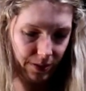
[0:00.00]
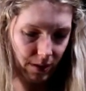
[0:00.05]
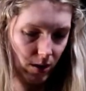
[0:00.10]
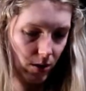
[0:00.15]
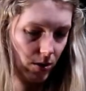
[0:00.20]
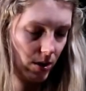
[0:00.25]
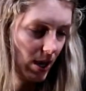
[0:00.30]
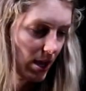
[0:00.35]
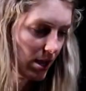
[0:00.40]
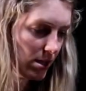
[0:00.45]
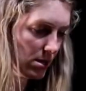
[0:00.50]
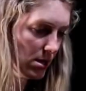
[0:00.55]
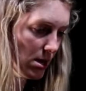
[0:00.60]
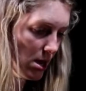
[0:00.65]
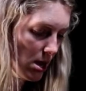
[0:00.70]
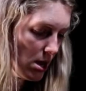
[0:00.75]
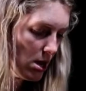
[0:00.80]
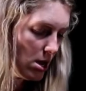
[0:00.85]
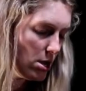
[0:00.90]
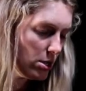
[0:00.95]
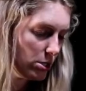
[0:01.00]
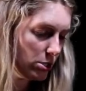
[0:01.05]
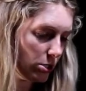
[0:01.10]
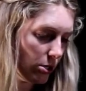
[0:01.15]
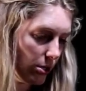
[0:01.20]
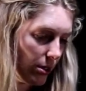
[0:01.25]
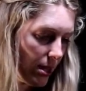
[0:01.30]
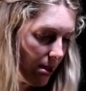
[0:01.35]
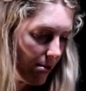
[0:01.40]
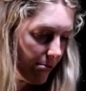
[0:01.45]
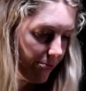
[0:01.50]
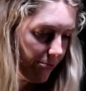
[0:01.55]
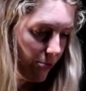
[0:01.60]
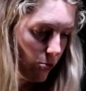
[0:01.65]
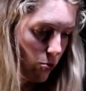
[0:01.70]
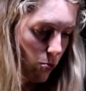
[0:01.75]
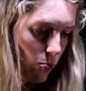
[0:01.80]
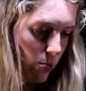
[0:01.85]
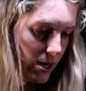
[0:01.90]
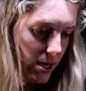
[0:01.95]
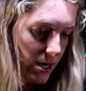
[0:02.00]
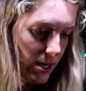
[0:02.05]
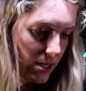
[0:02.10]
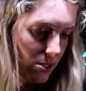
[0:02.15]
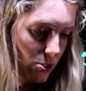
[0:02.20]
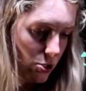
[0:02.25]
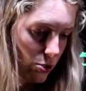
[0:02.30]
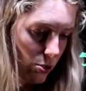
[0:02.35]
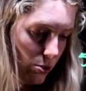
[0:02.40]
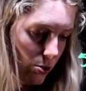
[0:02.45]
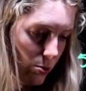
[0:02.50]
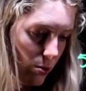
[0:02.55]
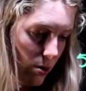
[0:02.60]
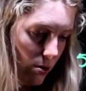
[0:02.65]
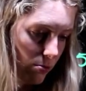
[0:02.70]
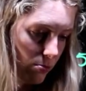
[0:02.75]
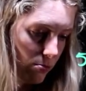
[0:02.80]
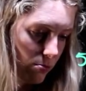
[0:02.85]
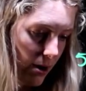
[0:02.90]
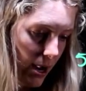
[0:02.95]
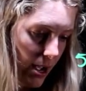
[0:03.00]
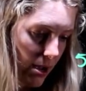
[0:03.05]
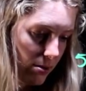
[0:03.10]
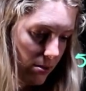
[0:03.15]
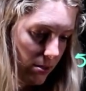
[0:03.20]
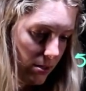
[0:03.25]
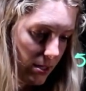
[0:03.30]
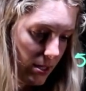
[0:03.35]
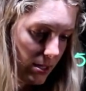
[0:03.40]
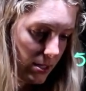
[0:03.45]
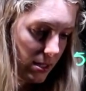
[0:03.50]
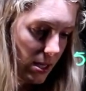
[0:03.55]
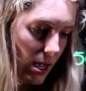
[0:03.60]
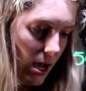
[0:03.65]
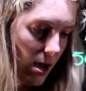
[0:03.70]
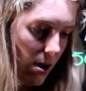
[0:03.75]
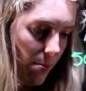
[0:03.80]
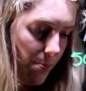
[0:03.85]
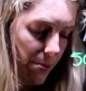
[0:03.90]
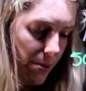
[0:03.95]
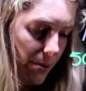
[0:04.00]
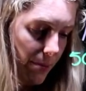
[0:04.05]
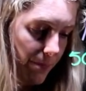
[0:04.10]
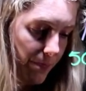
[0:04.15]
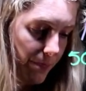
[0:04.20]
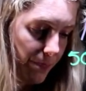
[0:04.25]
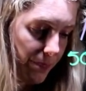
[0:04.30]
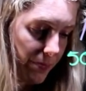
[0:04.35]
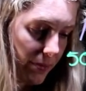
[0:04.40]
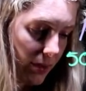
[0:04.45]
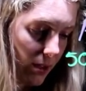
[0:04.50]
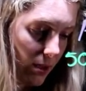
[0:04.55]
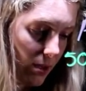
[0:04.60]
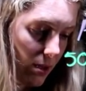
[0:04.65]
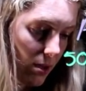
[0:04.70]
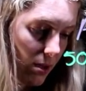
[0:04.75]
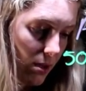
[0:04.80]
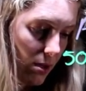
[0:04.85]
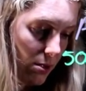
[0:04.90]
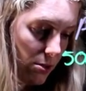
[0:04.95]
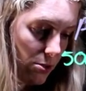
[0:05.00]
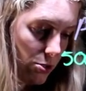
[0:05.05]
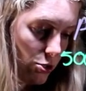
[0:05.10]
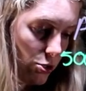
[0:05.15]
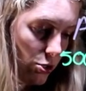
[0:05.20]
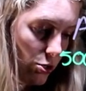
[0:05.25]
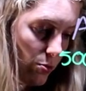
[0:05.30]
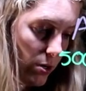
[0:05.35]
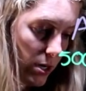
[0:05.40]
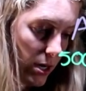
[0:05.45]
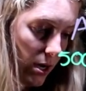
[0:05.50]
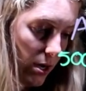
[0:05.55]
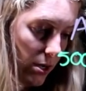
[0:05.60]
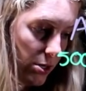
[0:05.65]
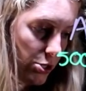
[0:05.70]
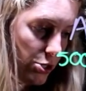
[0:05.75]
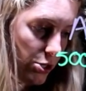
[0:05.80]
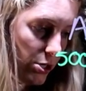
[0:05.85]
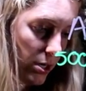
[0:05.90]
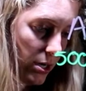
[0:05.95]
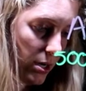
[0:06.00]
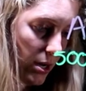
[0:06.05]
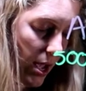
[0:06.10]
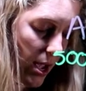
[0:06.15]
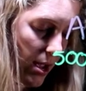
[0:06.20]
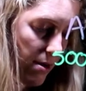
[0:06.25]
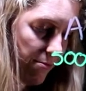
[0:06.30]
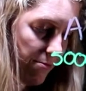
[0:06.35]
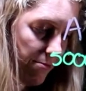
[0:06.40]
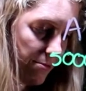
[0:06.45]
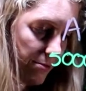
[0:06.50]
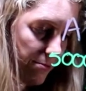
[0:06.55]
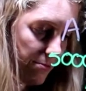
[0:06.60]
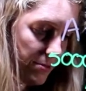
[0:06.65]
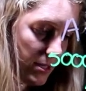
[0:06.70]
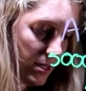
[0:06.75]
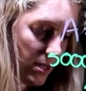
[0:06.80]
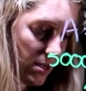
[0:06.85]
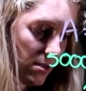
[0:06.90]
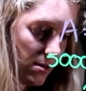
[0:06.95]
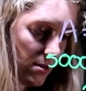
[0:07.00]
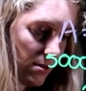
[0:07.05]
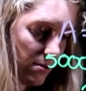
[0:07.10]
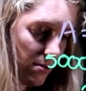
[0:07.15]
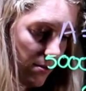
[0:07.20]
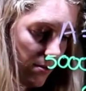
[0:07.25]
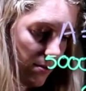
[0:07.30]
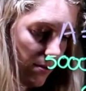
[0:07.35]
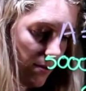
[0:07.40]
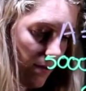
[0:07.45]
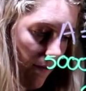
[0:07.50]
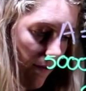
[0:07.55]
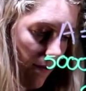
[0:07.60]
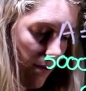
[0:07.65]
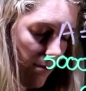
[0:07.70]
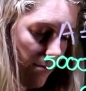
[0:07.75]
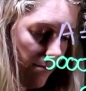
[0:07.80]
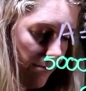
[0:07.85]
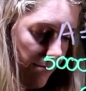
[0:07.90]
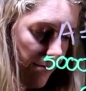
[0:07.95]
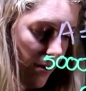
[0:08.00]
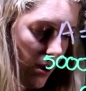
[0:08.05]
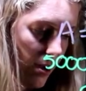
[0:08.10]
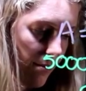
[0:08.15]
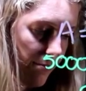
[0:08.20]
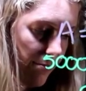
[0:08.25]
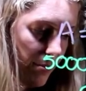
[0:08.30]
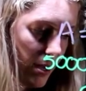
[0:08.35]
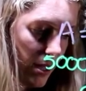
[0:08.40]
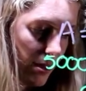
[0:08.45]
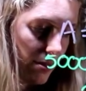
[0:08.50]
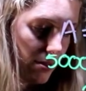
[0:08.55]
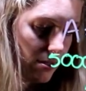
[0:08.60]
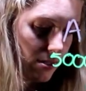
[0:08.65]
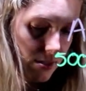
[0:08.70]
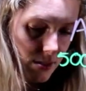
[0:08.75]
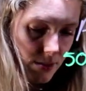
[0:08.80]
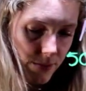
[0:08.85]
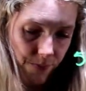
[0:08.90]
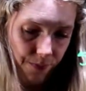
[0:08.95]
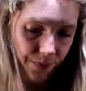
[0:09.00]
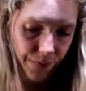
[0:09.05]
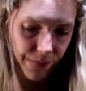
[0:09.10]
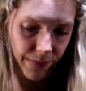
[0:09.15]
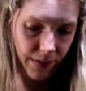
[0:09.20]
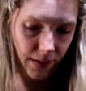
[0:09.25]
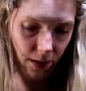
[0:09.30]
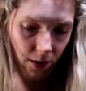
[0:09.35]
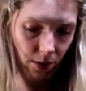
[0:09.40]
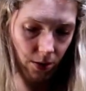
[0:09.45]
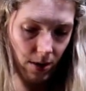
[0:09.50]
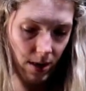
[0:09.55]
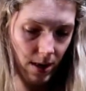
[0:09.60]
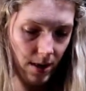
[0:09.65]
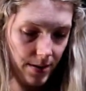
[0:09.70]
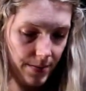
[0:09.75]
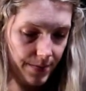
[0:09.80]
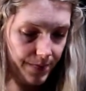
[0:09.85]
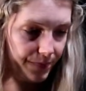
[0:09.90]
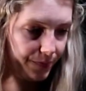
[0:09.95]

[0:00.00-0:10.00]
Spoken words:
Okay? So therefore we need to round this up to 155 months. Okay?